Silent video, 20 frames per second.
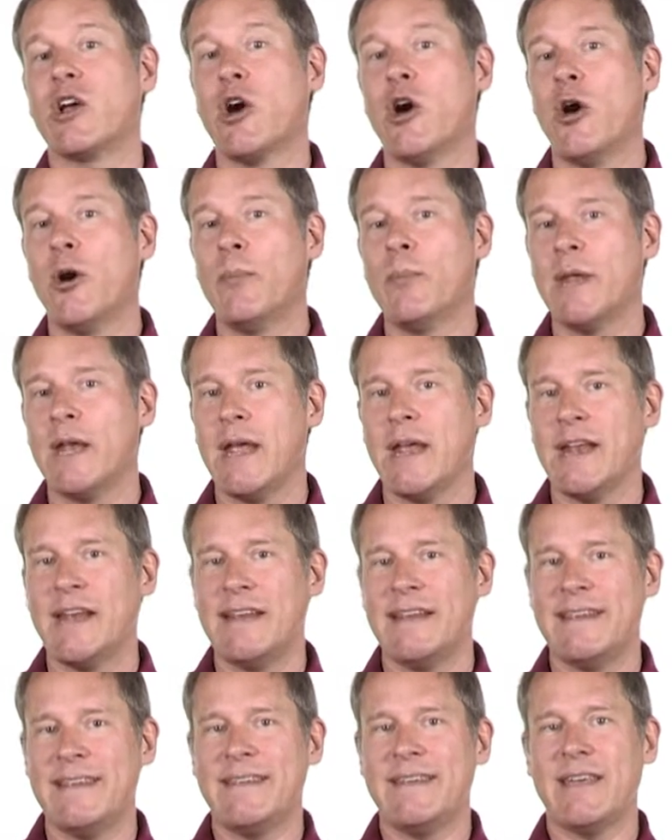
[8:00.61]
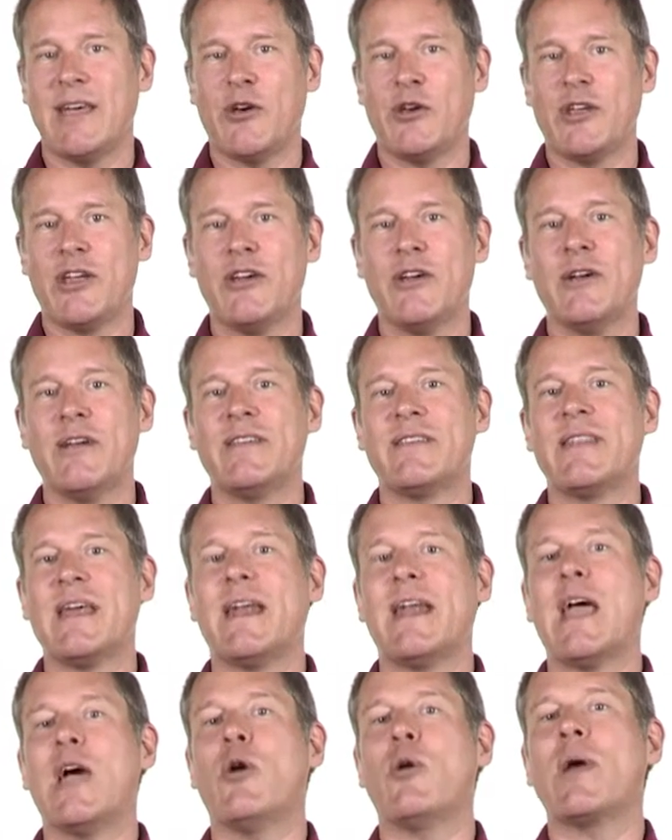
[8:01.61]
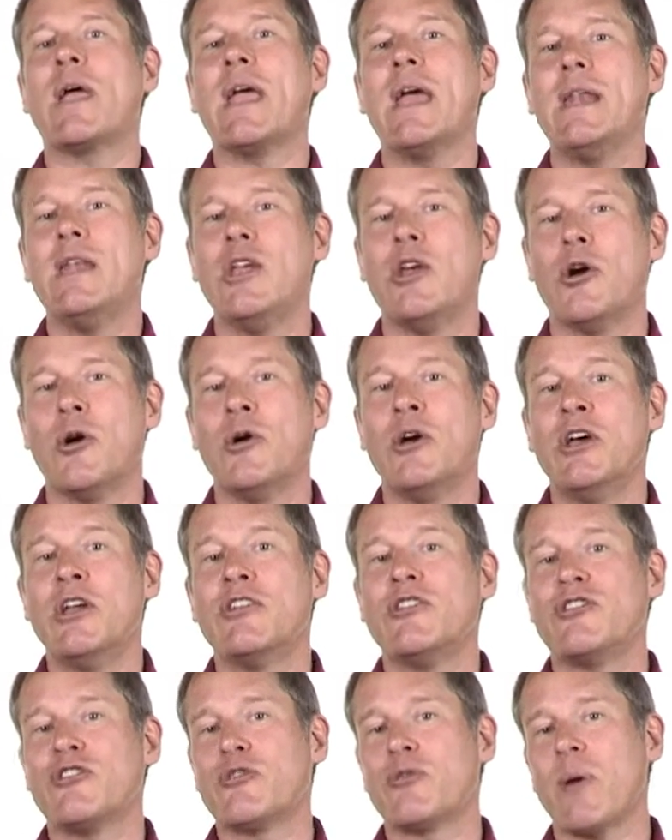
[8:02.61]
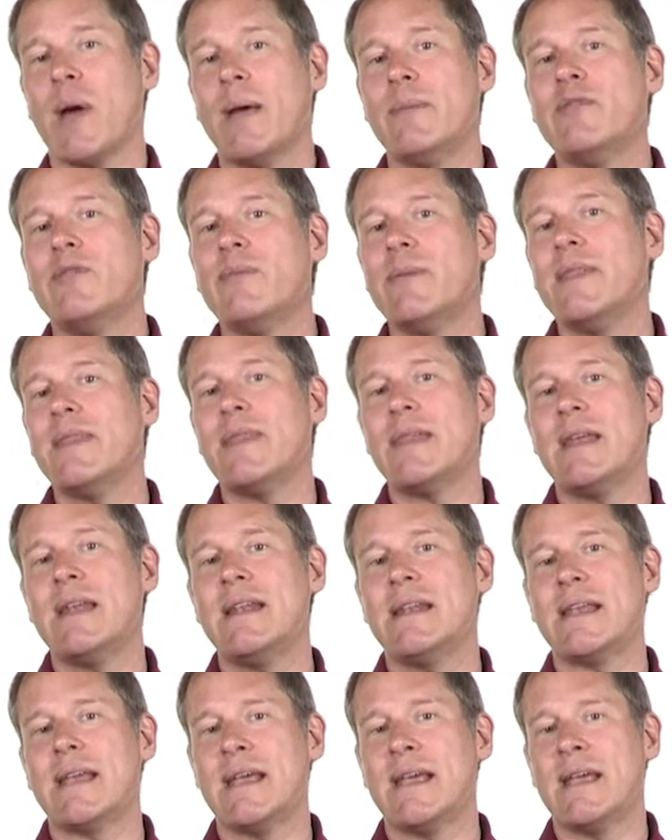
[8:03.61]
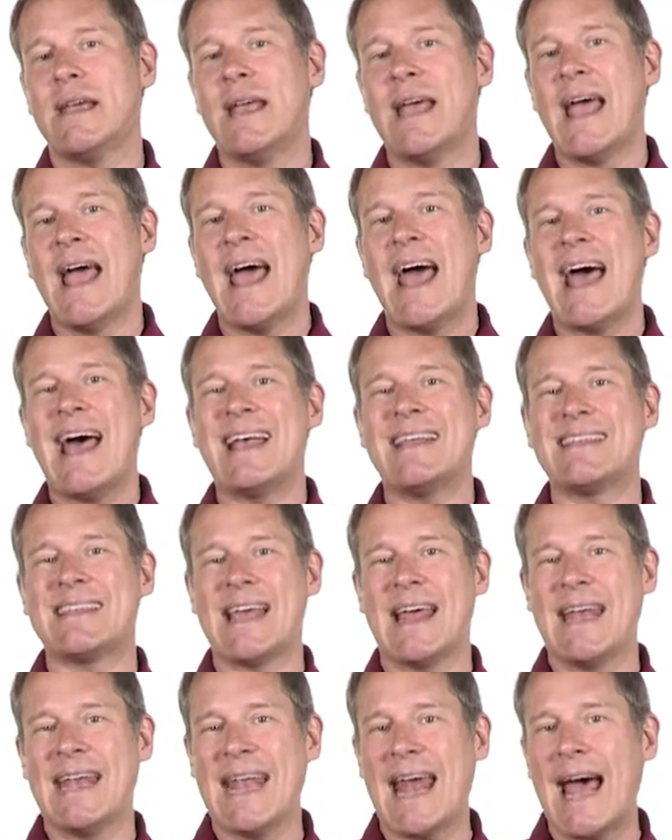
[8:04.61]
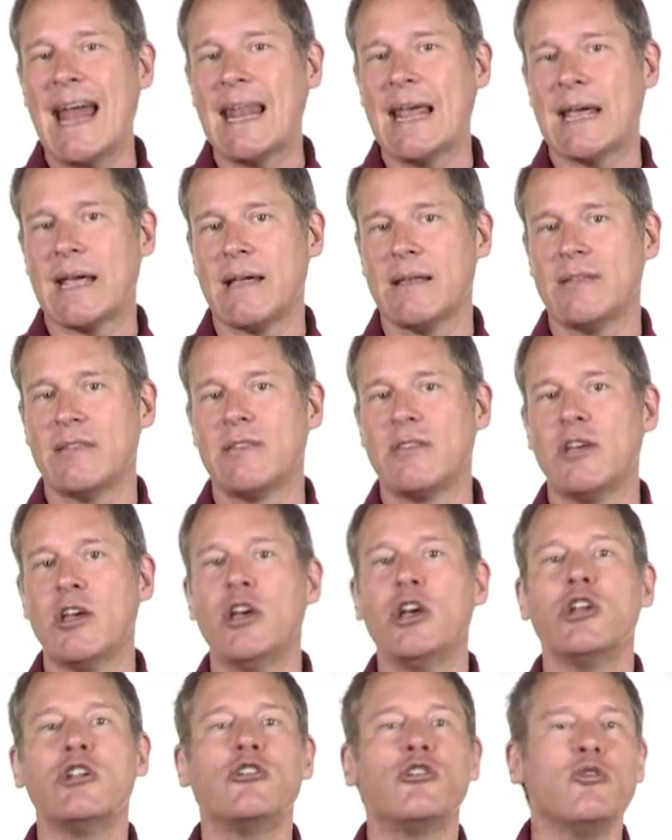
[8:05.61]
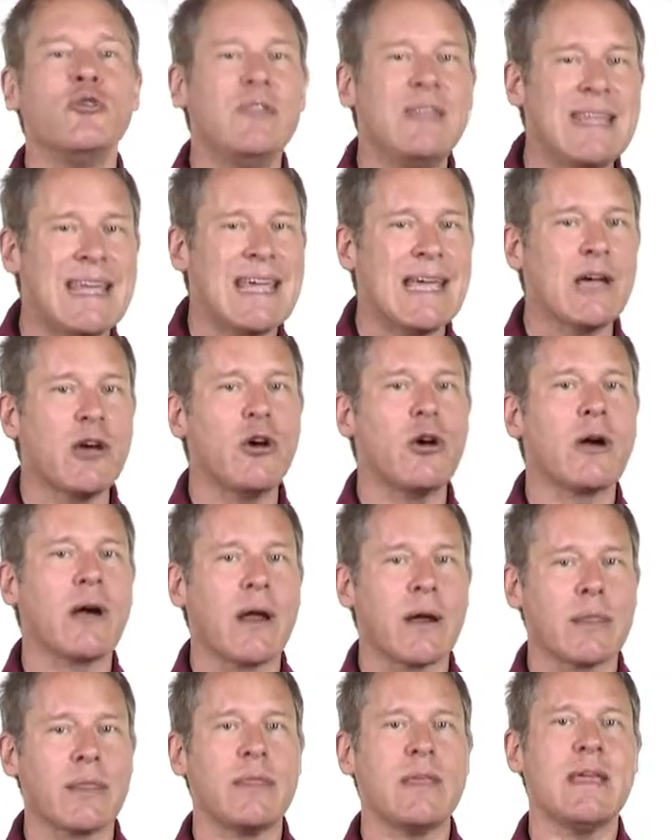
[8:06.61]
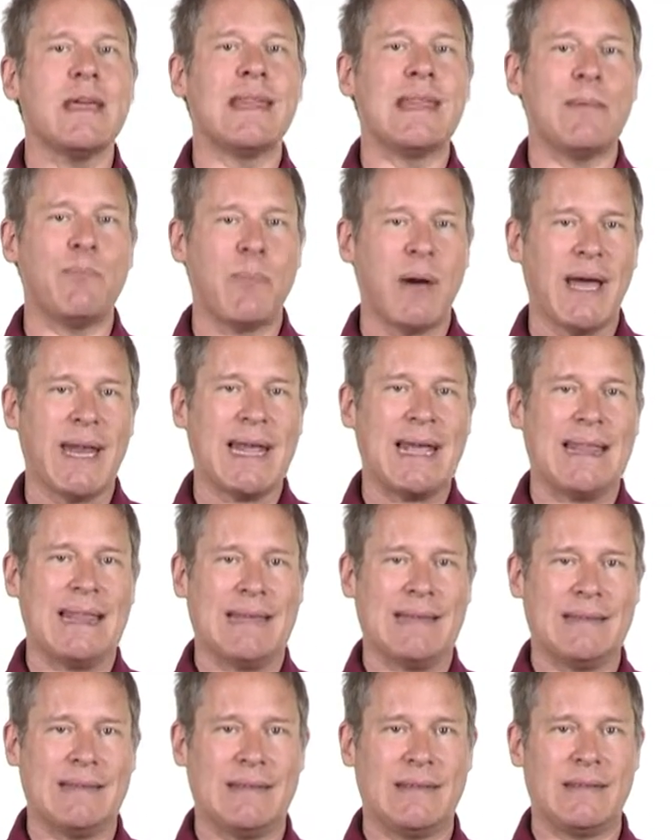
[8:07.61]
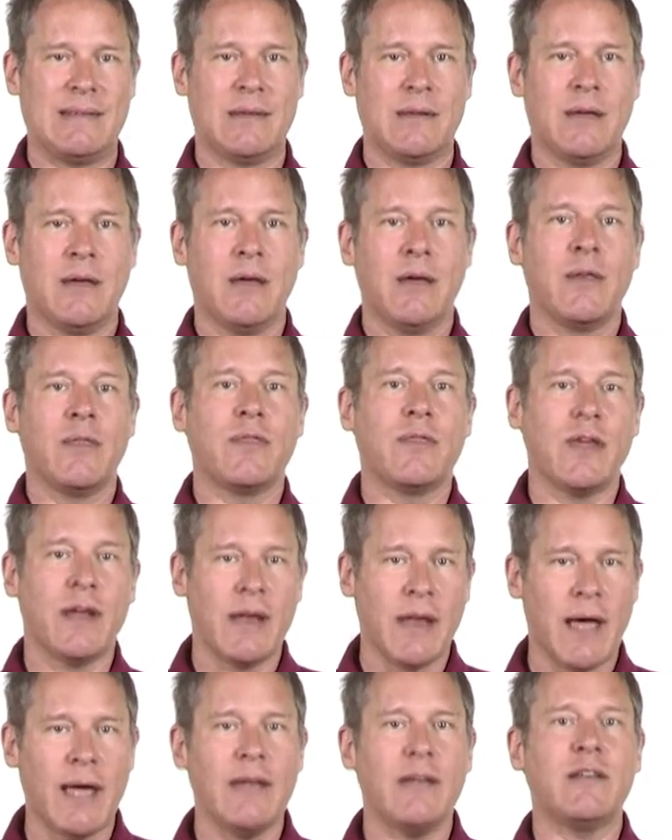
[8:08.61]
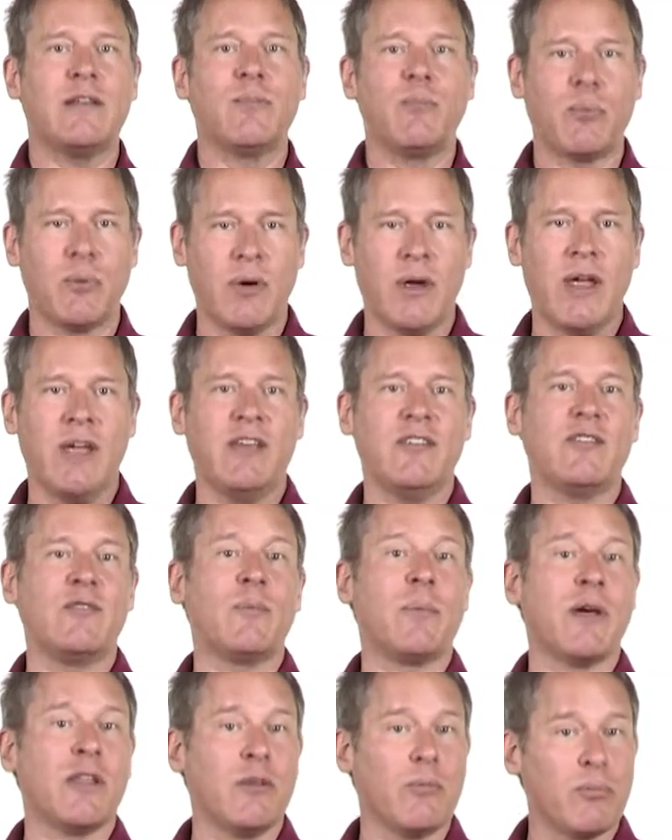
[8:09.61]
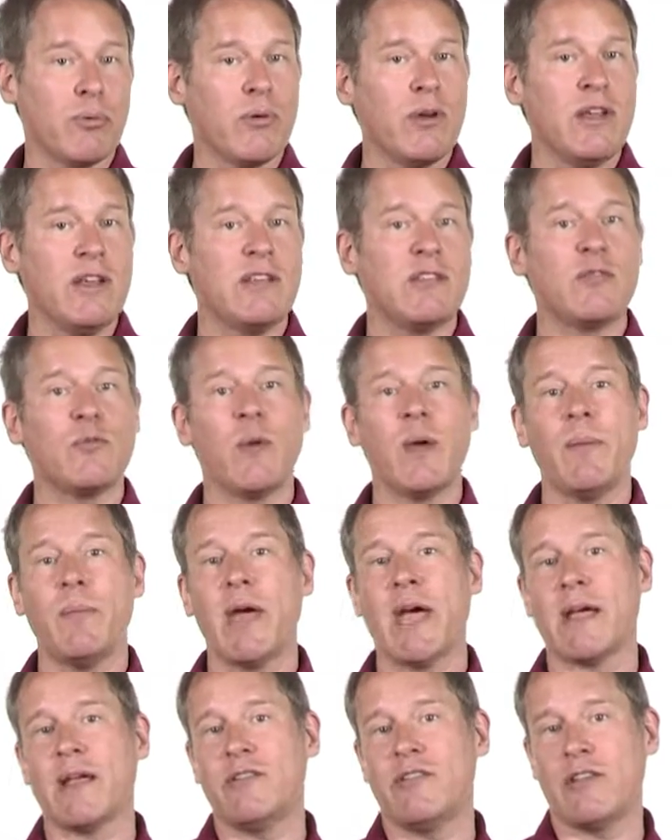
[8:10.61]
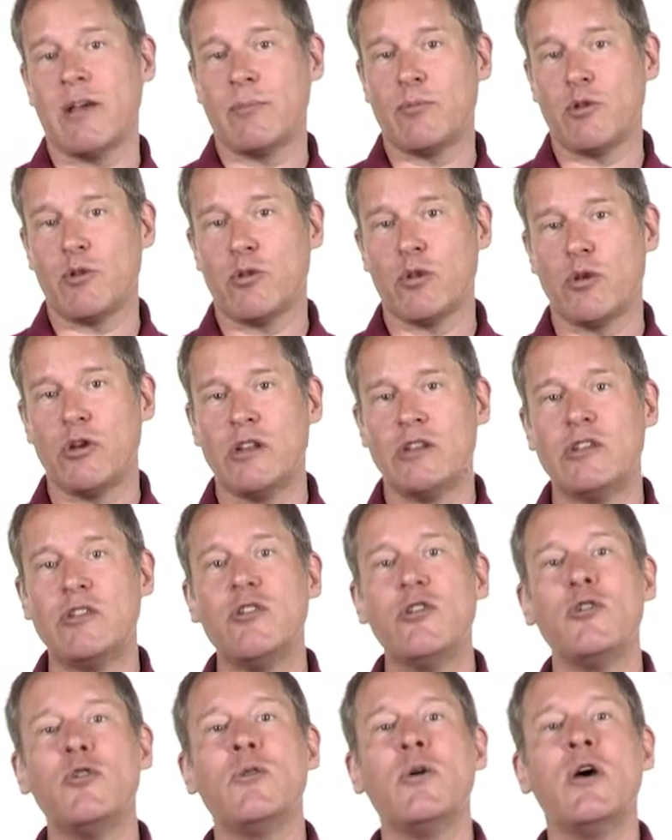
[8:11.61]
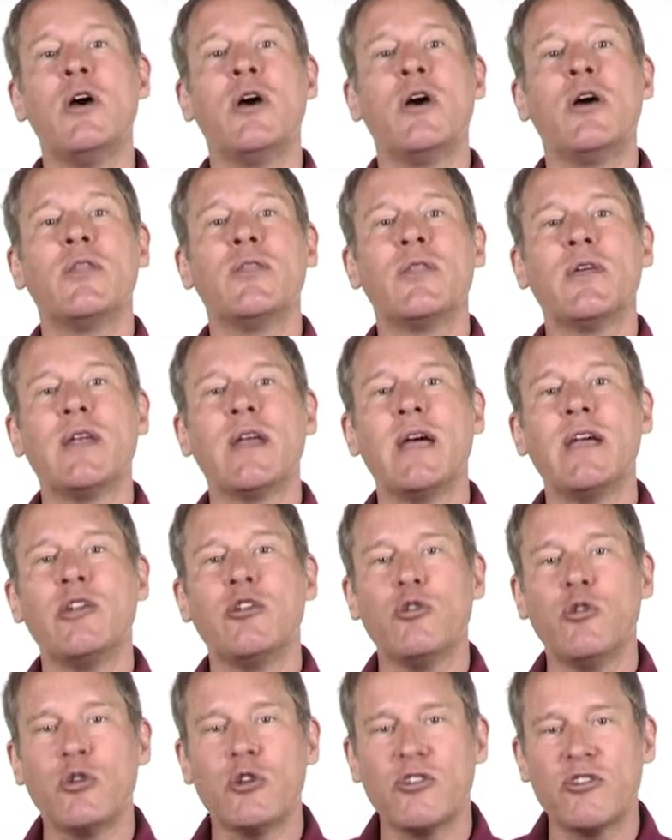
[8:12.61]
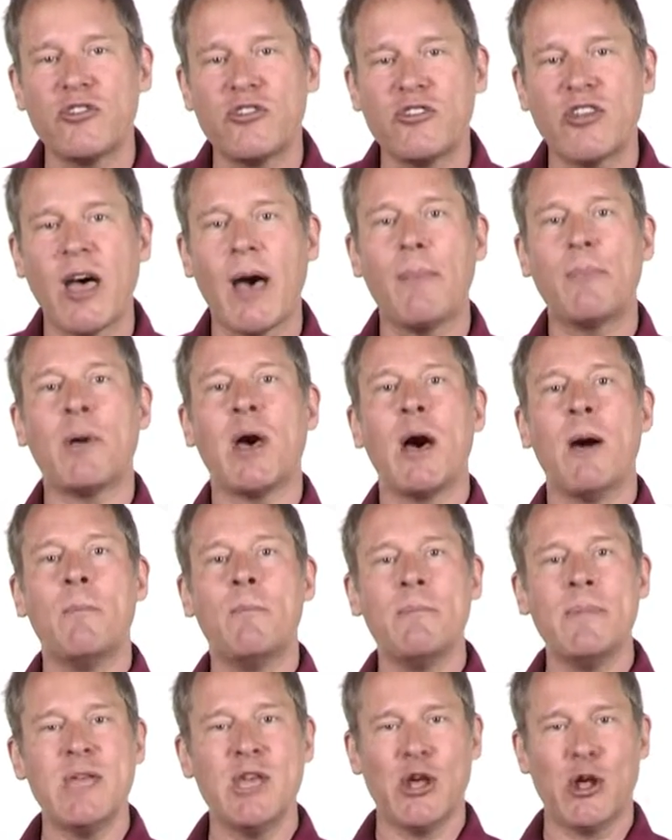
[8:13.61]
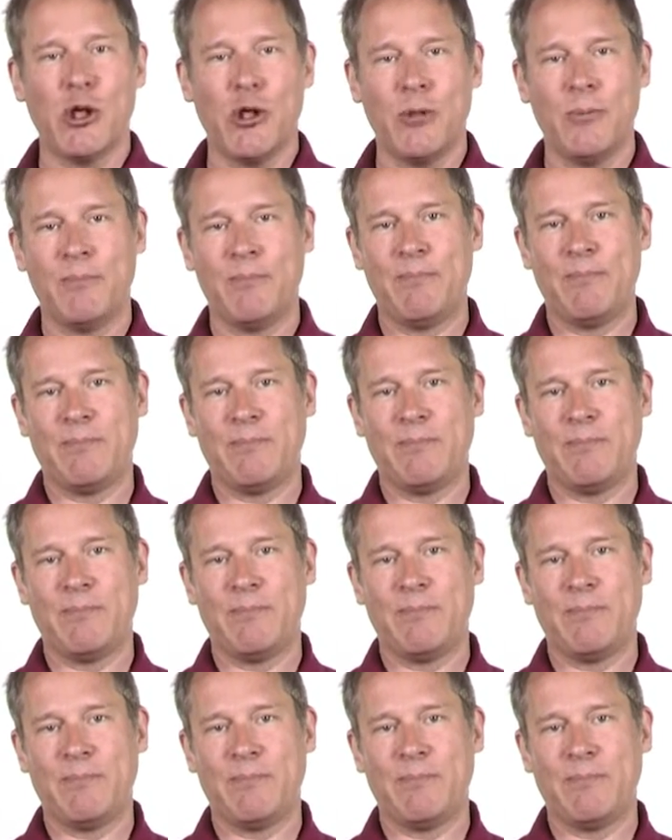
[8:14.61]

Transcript: culminating detail here is that Eugenio describes Vicente as analogous to Diego Garcia de Paredes, the knight praised by the priest way back in chapter 32, the knight who could stop a mill